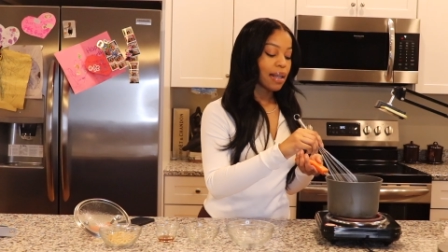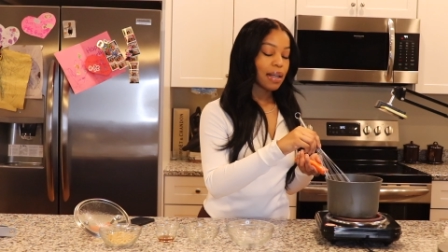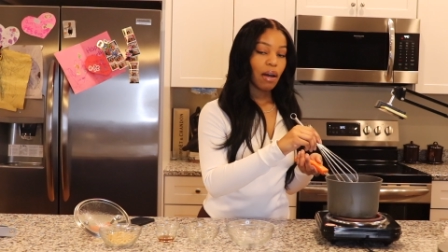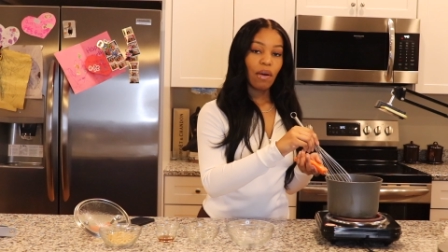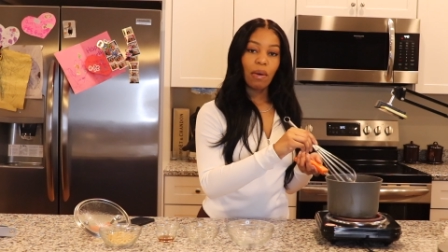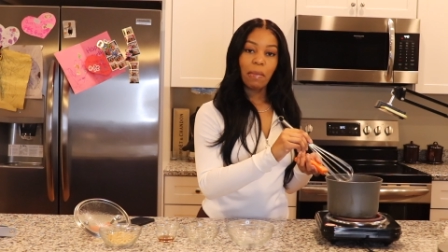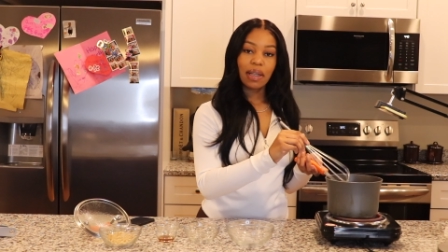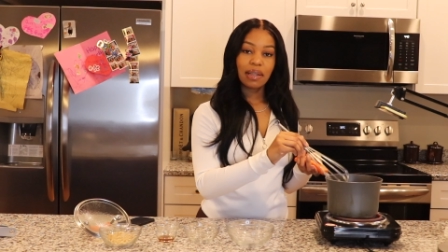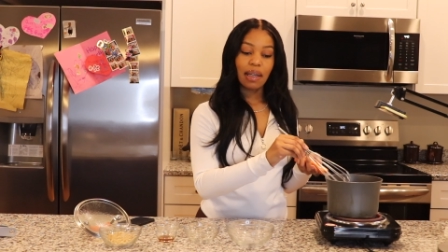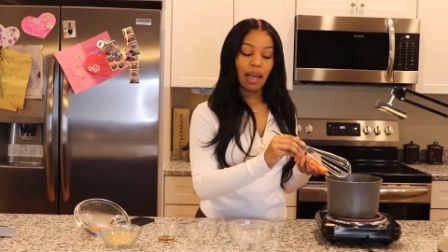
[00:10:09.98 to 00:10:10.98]
it all
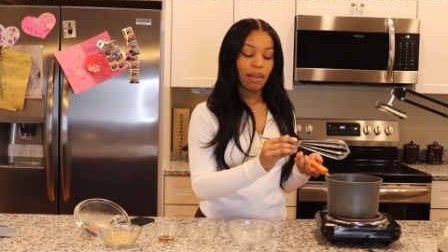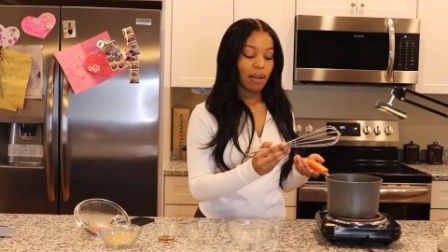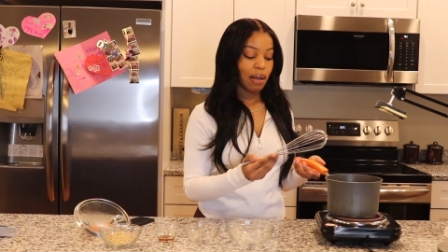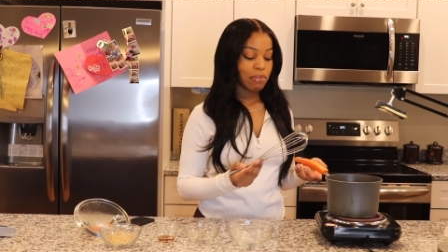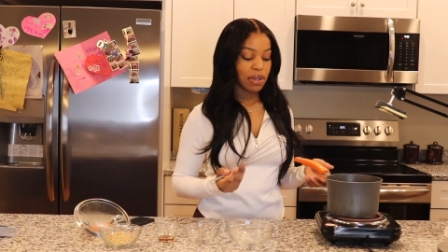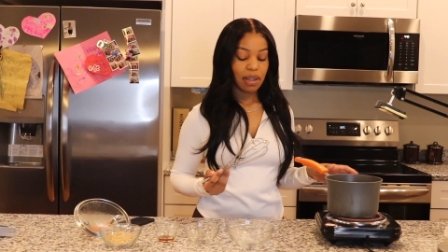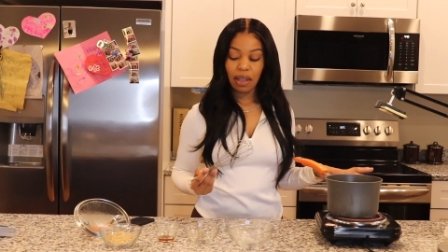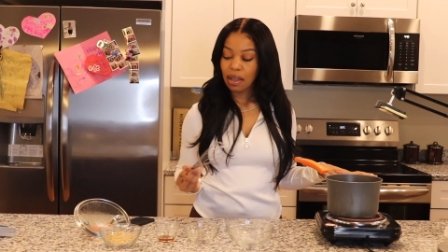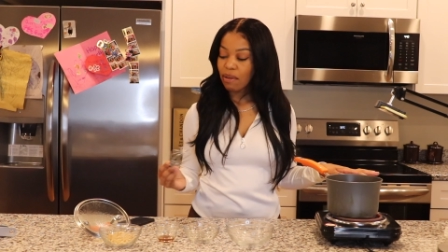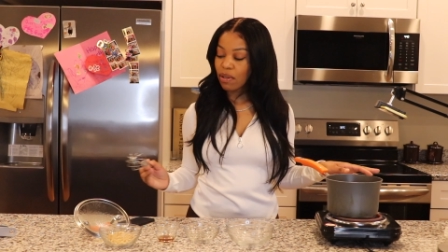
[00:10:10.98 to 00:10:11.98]
mixed together, I'm just going
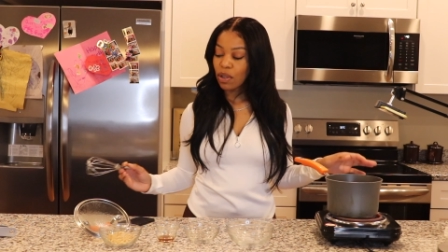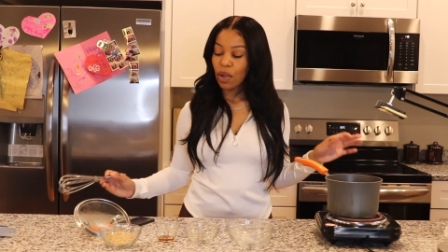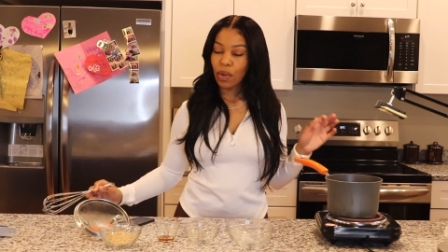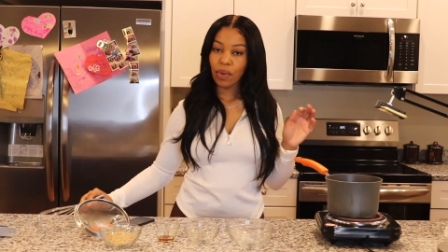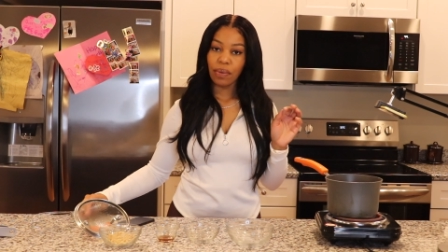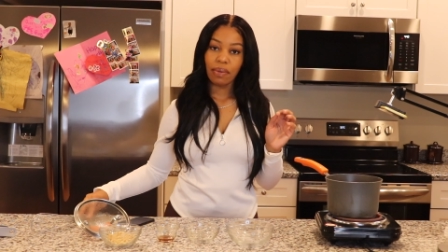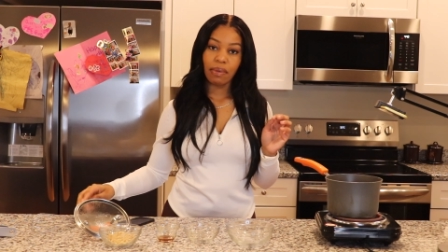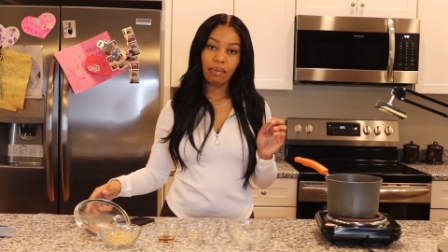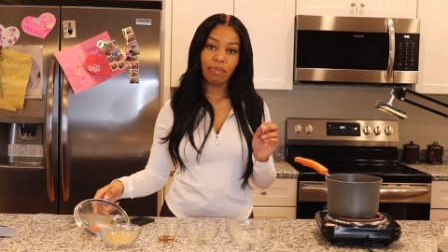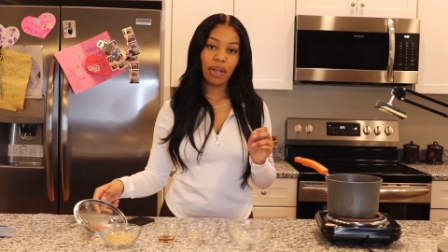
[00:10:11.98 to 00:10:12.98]
to leave it alone
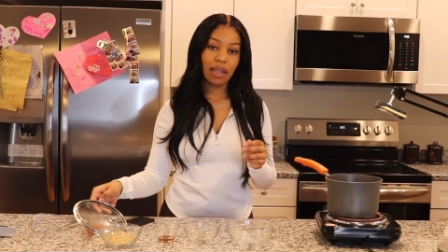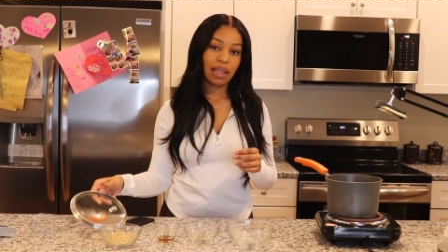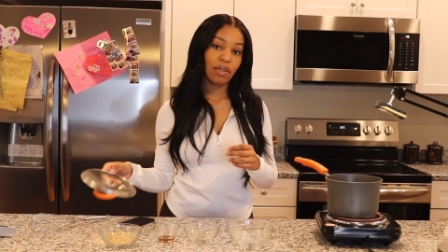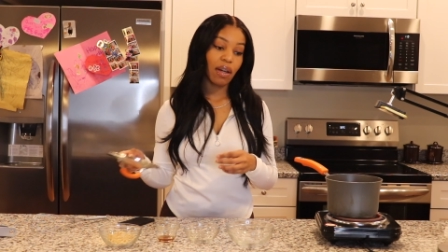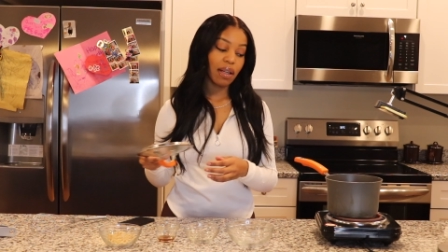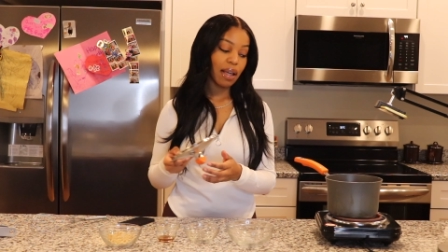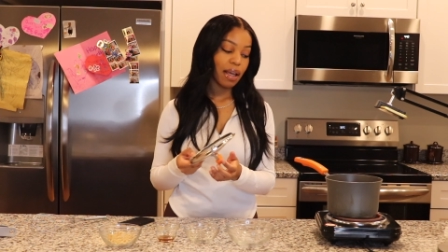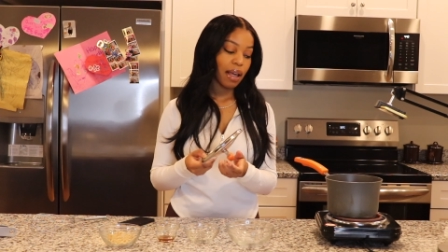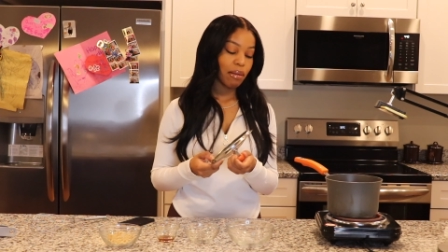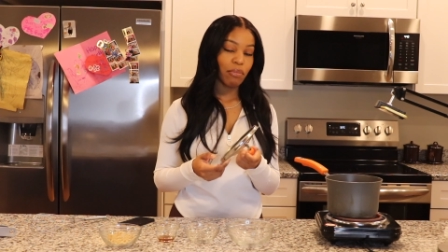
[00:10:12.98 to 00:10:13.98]
put a lid on it,
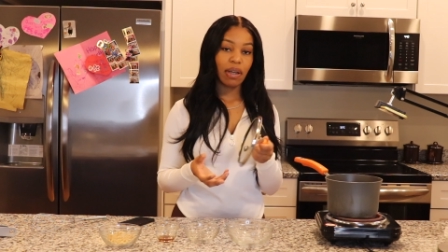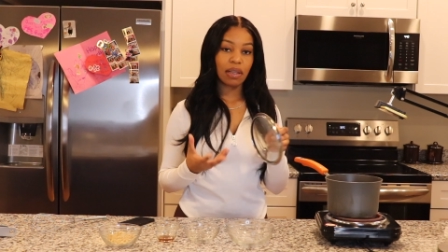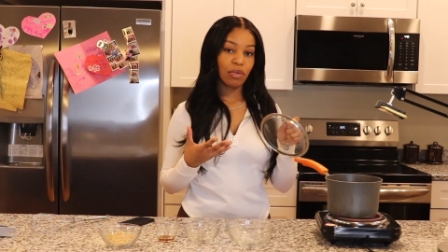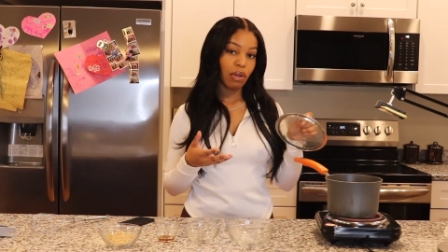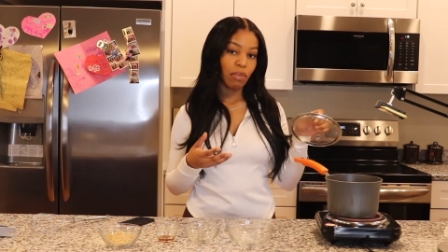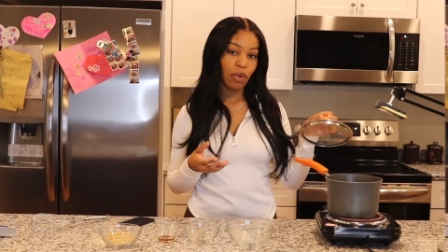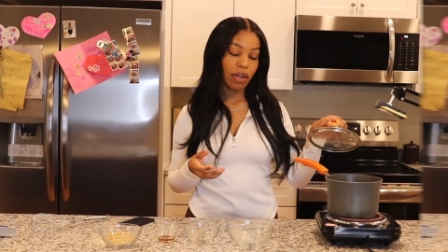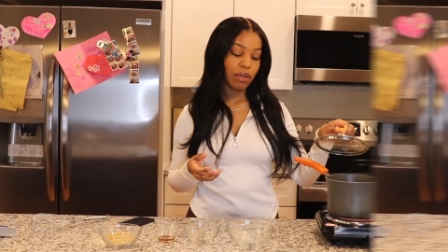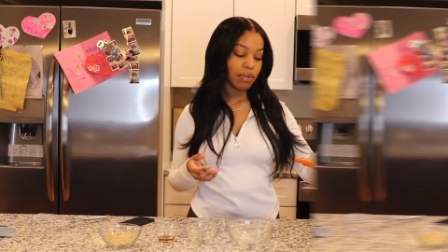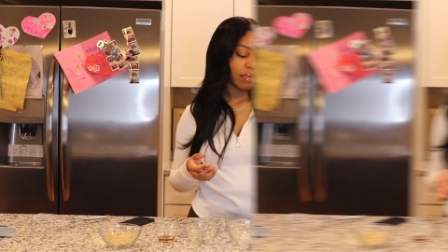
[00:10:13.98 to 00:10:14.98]
and bring it to a boil.
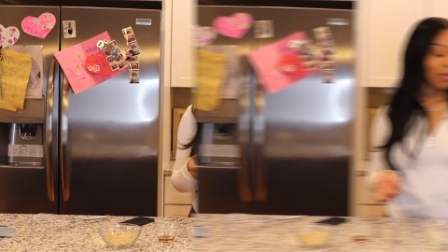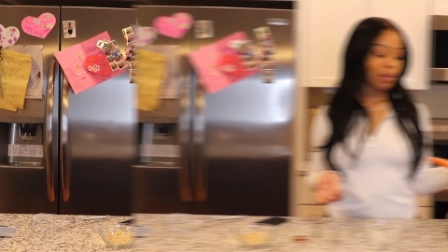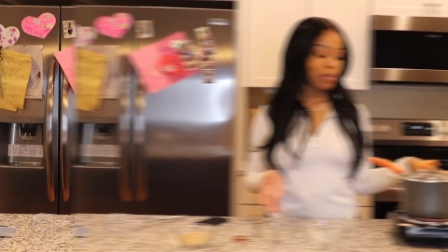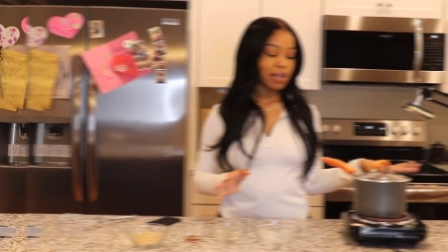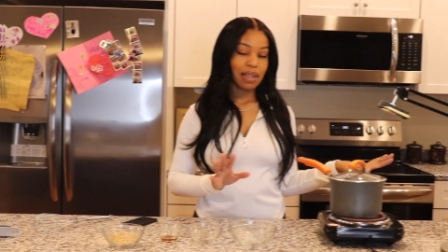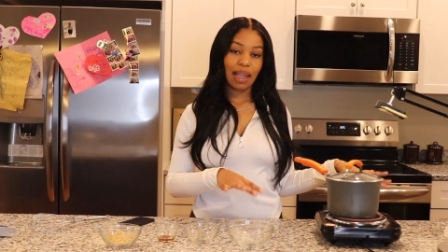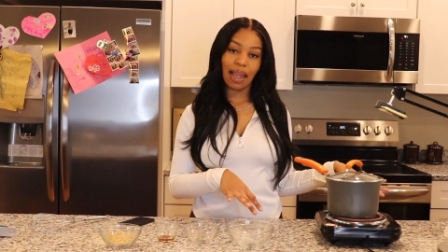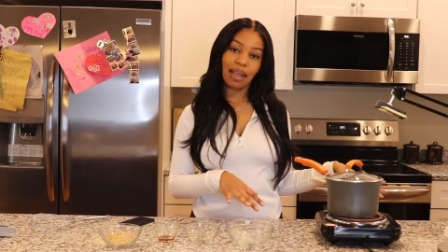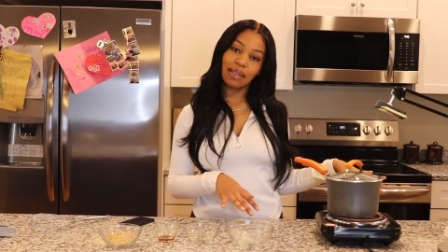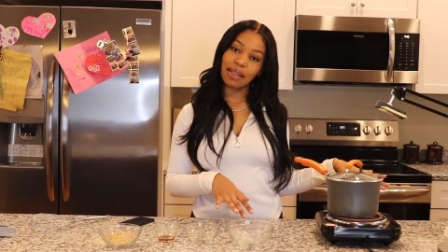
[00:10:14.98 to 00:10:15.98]
So I'm just let
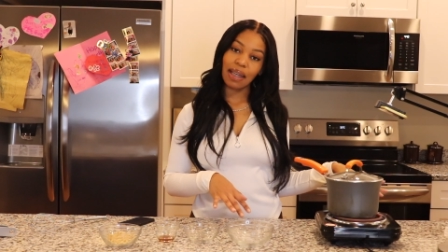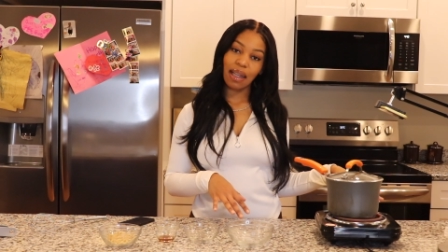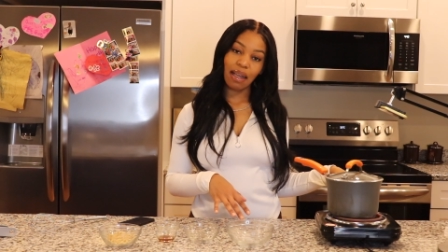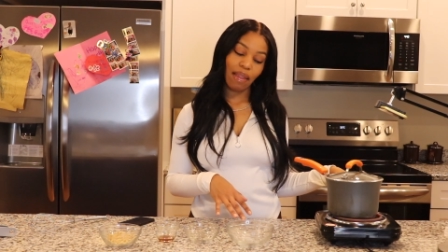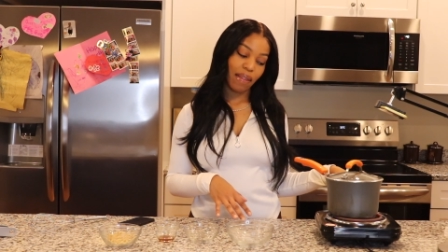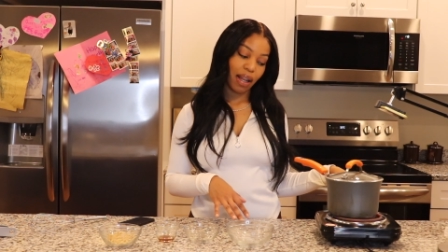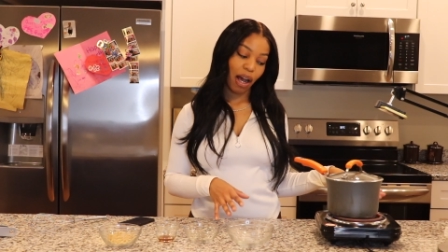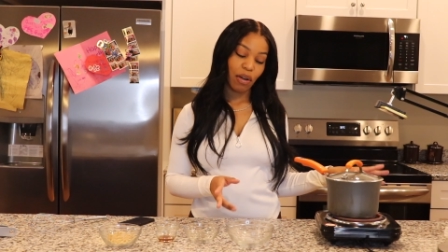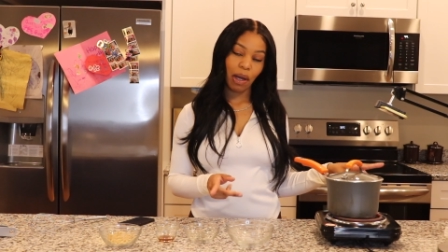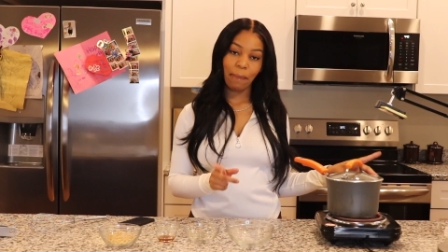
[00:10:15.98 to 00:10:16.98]
that sit, and then
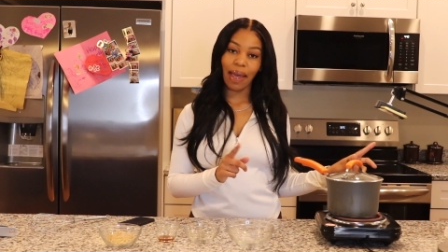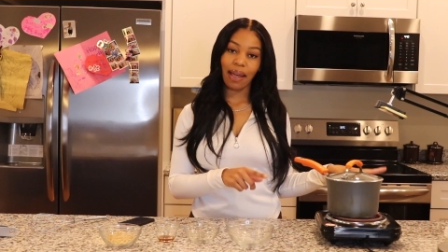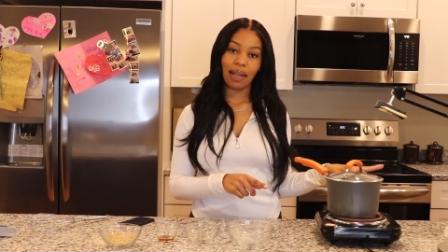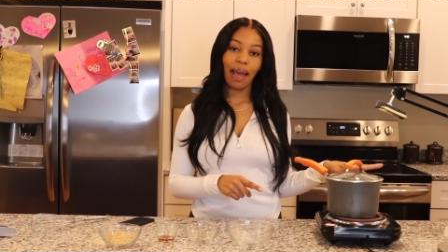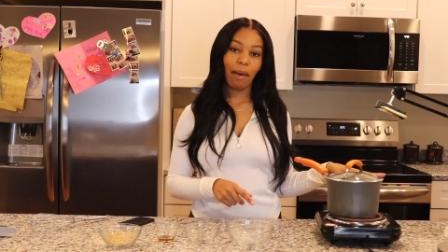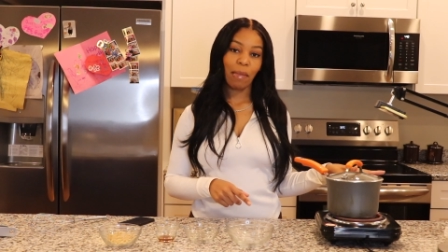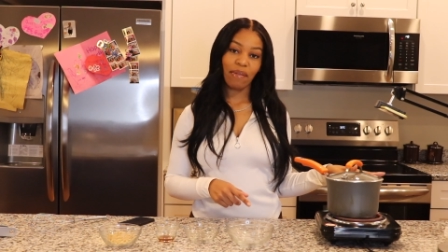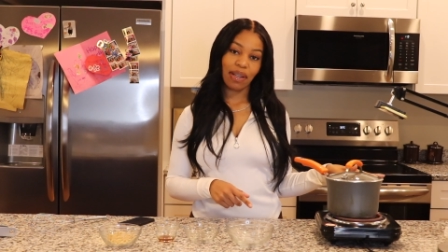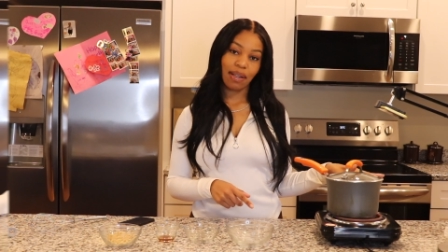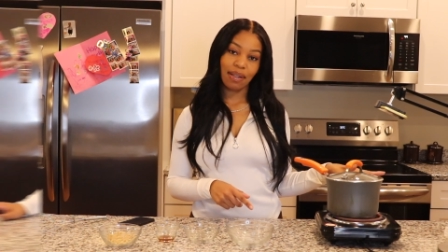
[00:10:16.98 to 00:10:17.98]
I'll come back and add my
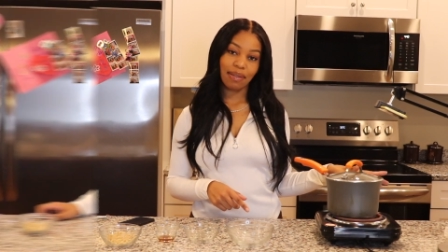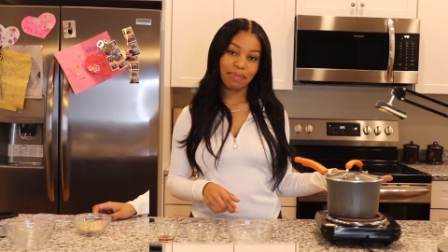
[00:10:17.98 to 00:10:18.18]
vanilla.